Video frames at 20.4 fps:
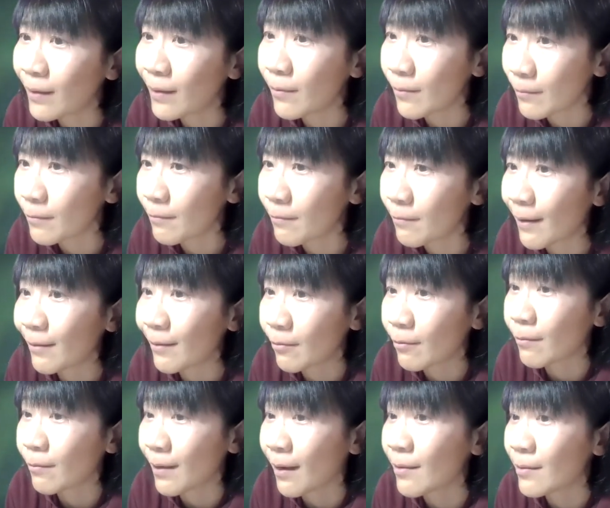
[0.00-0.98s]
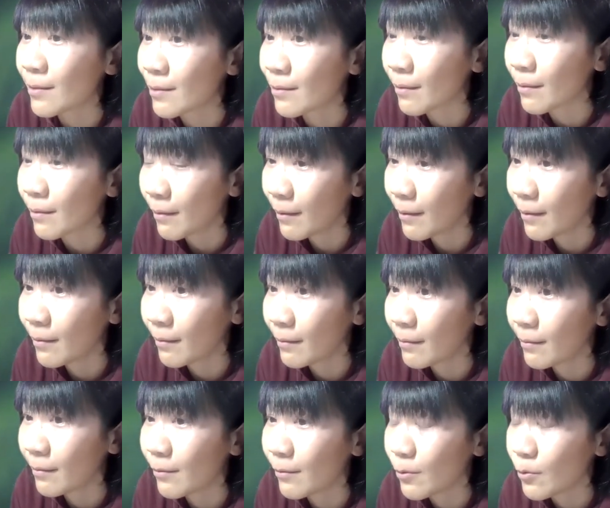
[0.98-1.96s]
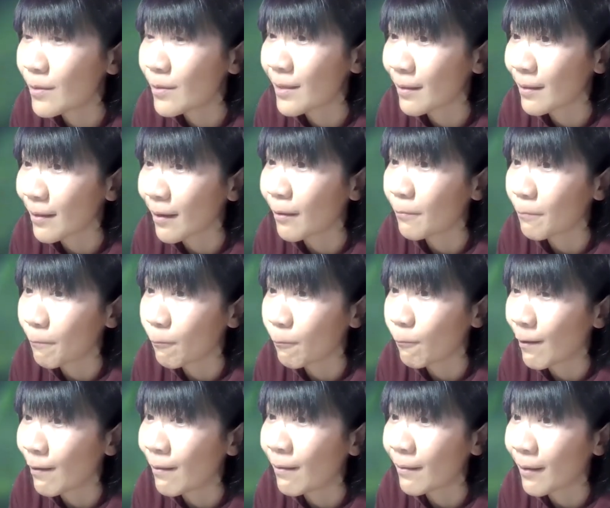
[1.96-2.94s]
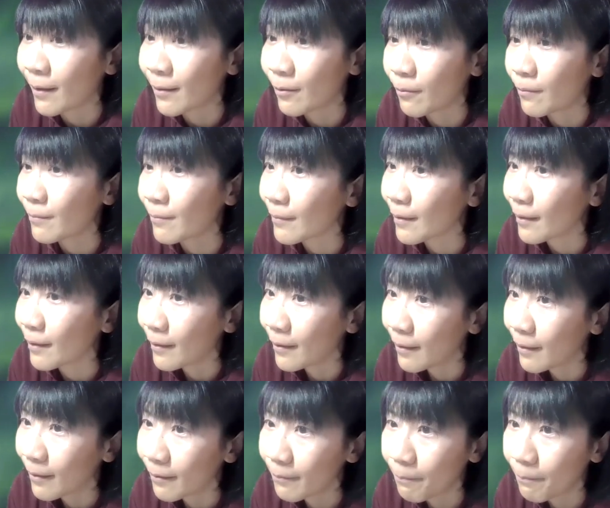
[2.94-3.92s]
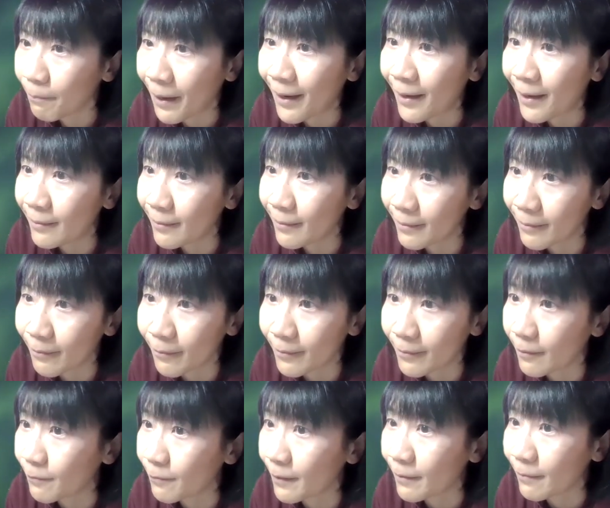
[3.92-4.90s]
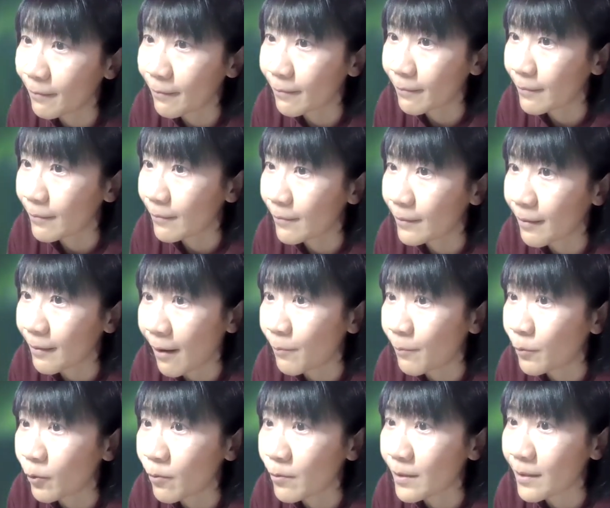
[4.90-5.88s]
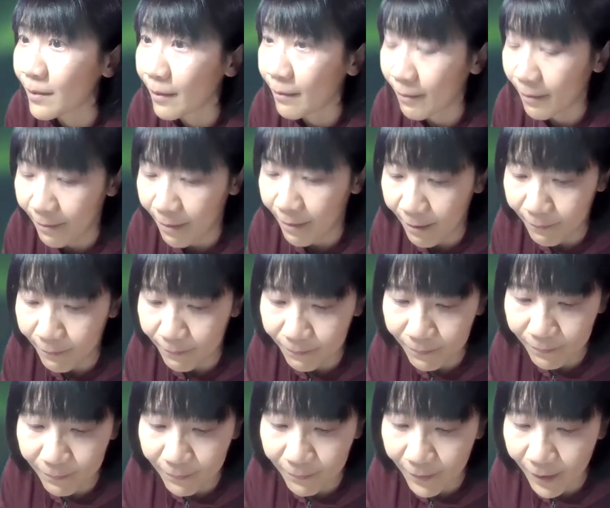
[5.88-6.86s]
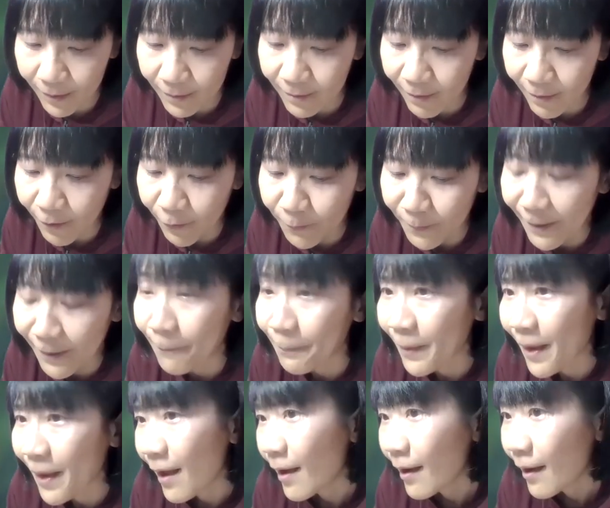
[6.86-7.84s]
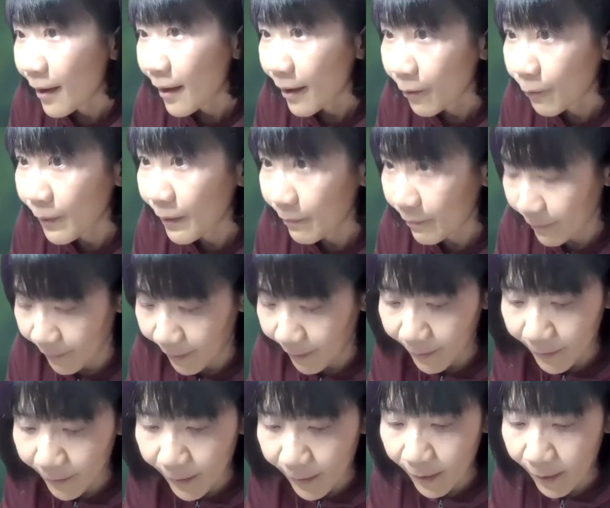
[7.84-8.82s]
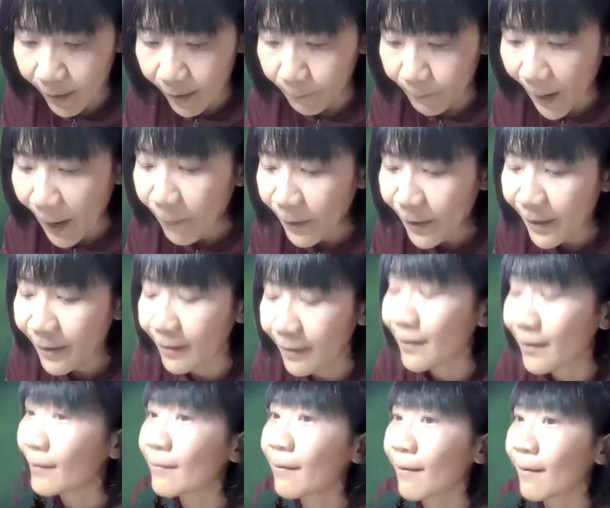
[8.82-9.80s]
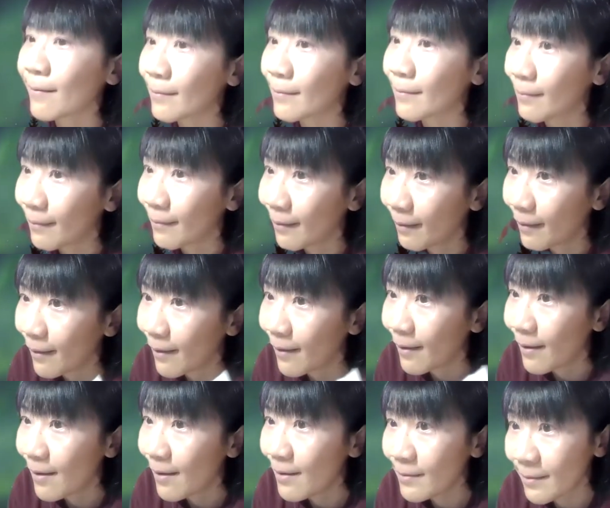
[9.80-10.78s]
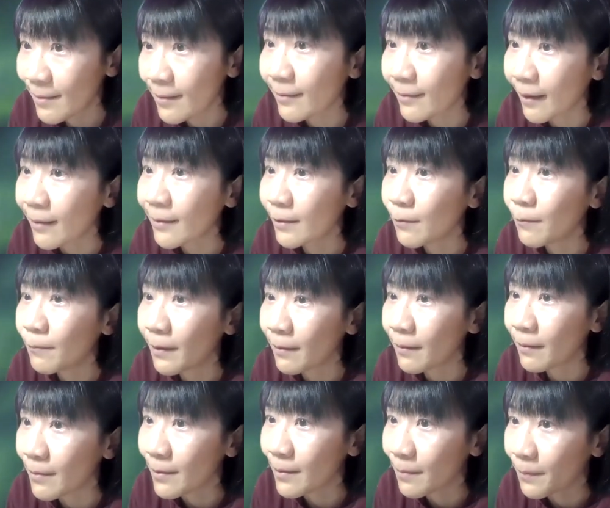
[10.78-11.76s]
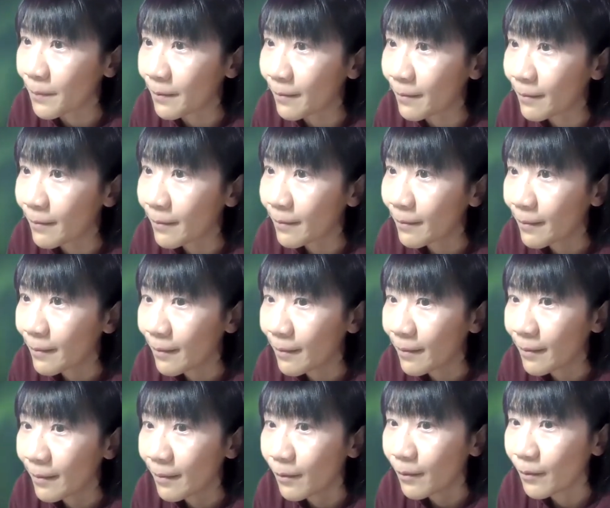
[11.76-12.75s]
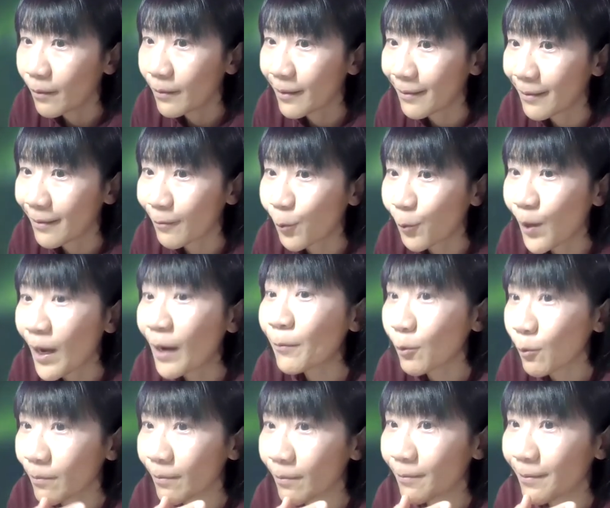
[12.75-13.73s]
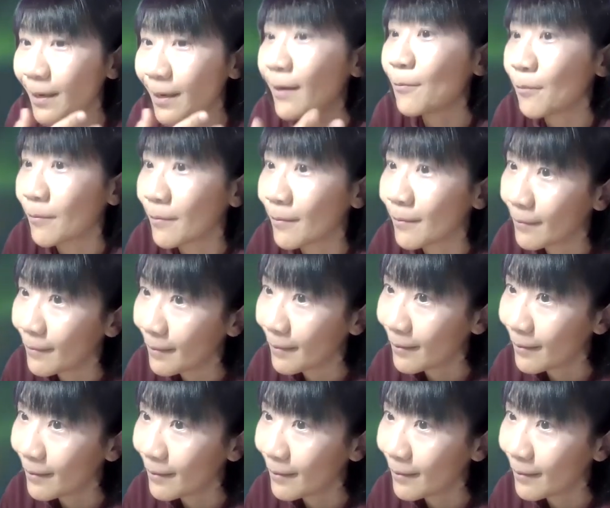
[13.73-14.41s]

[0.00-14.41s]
you would like to catch in using that word. I don't mind the different terminology itself, but public interest is the dirty word in Japan that we have to care for.